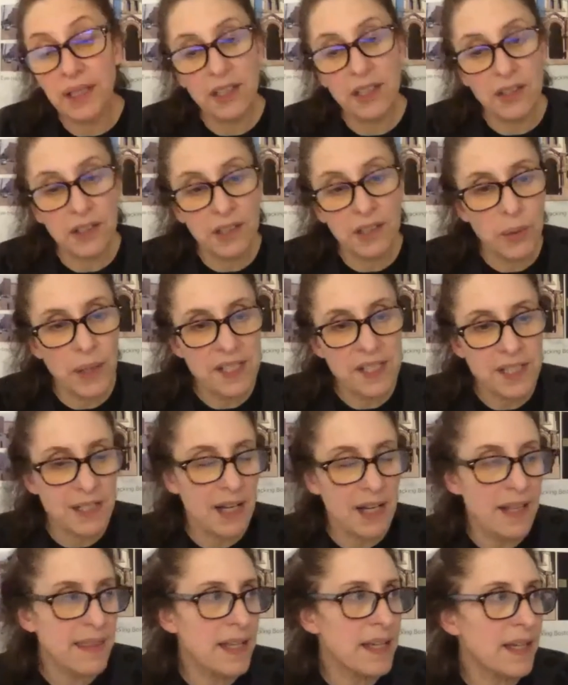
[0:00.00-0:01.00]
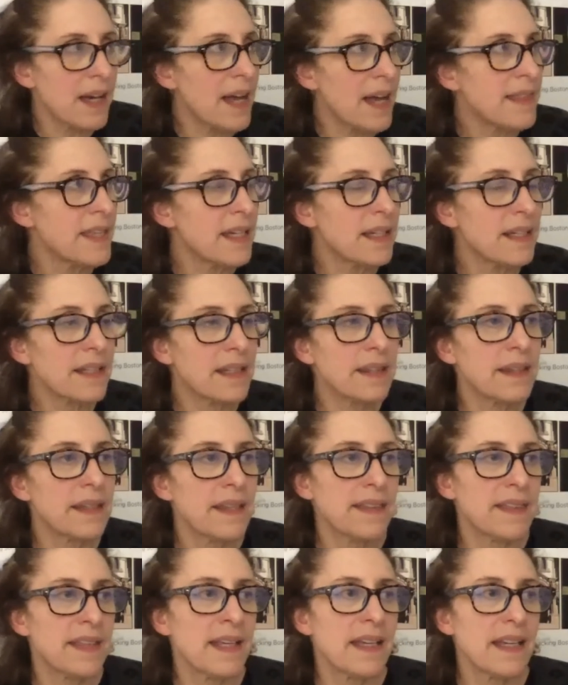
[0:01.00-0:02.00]
good question. I think I think
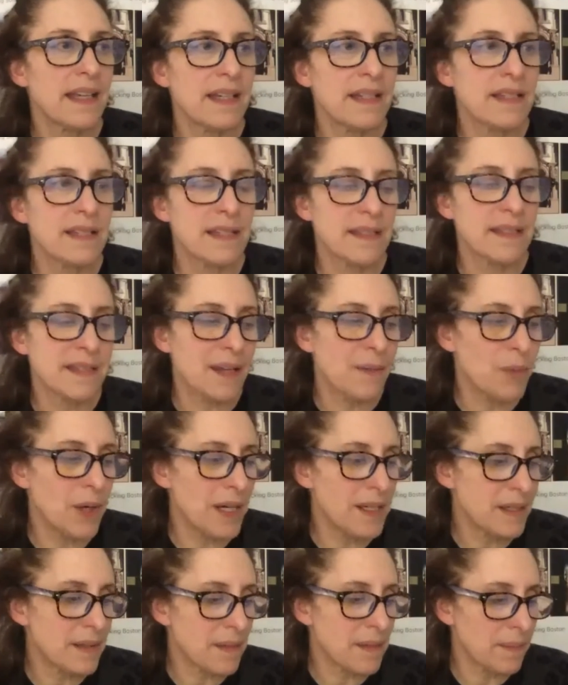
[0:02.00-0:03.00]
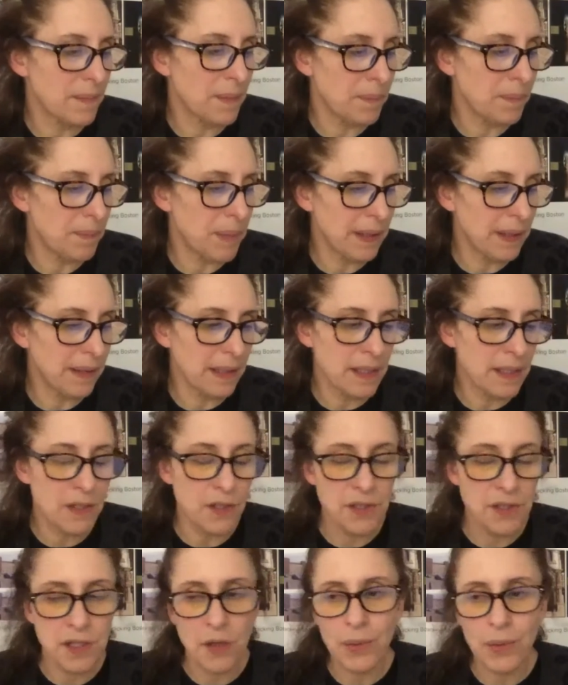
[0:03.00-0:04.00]
the thing is, in some ways, buildings are
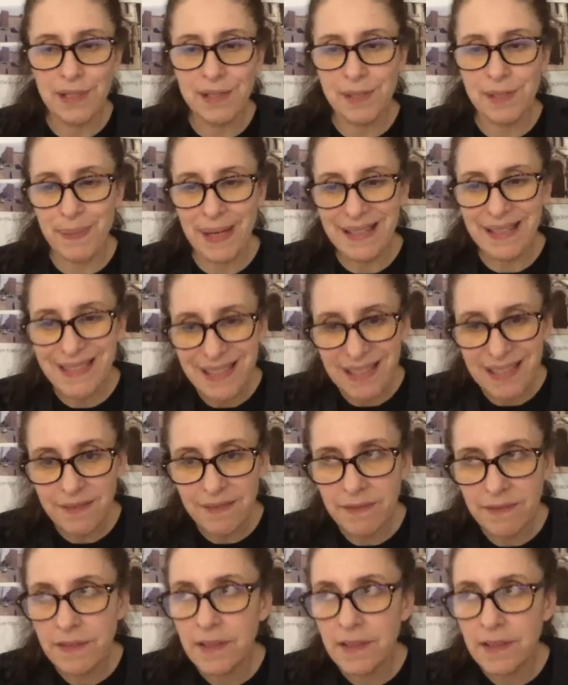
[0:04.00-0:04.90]
so expensive.